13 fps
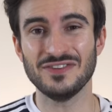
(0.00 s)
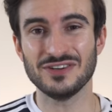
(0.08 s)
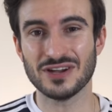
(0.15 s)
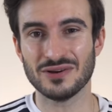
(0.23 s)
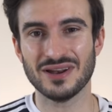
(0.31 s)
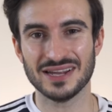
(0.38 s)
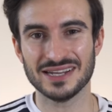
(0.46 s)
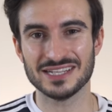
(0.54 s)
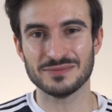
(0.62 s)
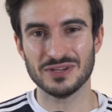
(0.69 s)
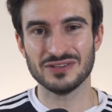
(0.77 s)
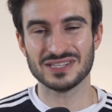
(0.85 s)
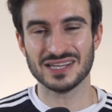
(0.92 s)
if you don't like his
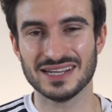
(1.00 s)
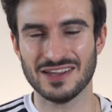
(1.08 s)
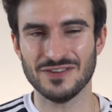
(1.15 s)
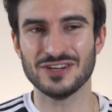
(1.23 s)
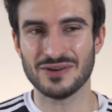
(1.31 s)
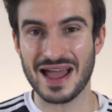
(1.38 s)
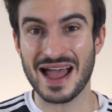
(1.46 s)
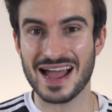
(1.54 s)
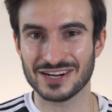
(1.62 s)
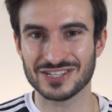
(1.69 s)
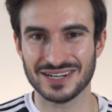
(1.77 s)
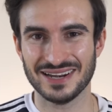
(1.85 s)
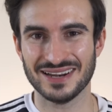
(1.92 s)
music, if you don't
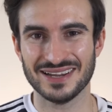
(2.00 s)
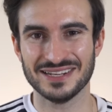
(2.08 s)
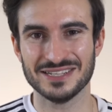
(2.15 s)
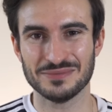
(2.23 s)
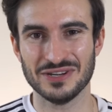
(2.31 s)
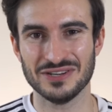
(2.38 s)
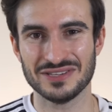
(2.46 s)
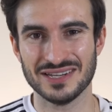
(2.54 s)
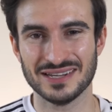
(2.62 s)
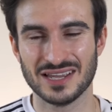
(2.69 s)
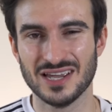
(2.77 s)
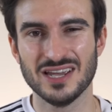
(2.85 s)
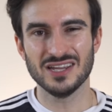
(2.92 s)
actually like his music,